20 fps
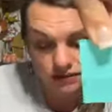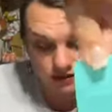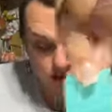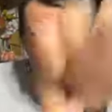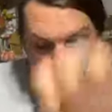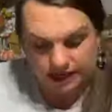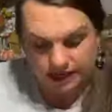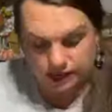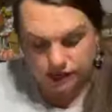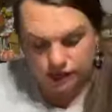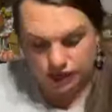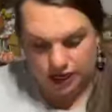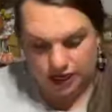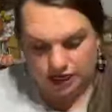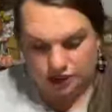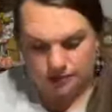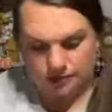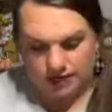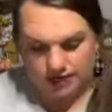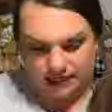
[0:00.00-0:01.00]
okay, to
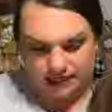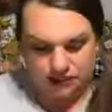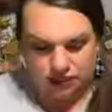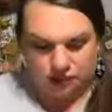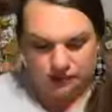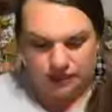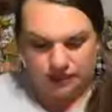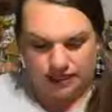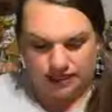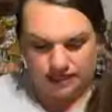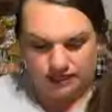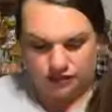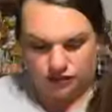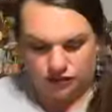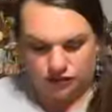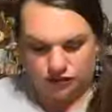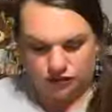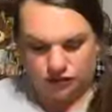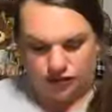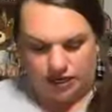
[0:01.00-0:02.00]
drag your paste over that
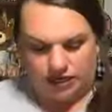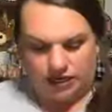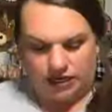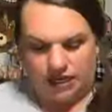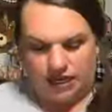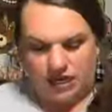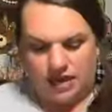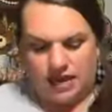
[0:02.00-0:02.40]
silk screen.